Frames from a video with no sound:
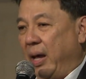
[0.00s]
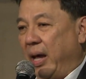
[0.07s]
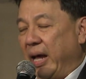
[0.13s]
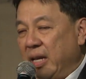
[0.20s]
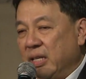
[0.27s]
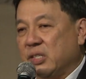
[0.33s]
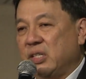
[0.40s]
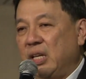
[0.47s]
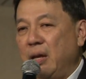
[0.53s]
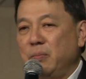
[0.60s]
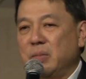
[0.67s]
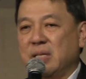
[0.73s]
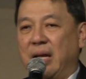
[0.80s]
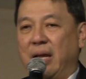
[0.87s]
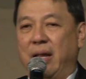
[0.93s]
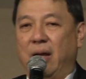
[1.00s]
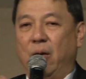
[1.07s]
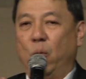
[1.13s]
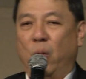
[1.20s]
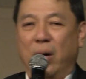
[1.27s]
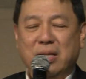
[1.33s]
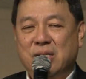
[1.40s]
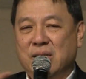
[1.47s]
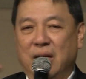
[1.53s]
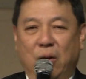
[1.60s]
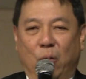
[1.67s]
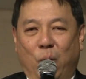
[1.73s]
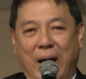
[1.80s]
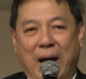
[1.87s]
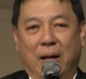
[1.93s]
And it seems that once in
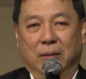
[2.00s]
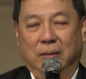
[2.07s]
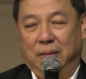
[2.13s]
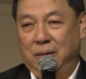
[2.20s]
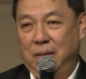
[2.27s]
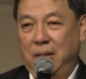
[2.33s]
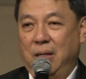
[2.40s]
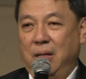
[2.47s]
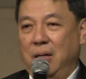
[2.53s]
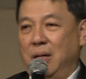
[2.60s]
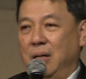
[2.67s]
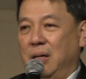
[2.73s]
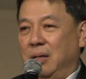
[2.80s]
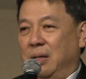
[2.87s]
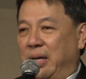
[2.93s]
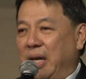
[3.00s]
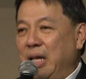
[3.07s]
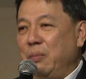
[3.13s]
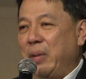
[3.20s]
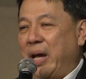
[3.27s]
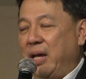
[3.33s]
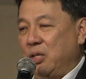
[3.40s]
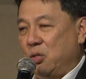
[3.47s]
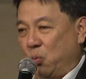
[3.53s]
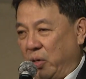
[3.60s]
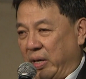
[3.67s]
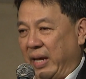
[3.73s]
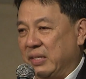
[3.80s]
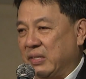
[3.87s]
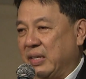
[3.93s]
a while, inmates
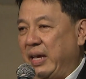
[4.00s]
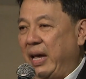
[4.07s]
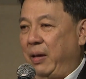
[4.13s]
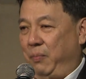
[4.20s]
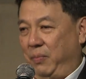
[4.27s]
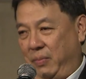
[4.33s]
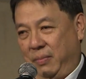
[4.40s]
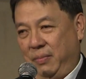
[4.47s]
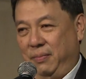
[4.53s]
would escape.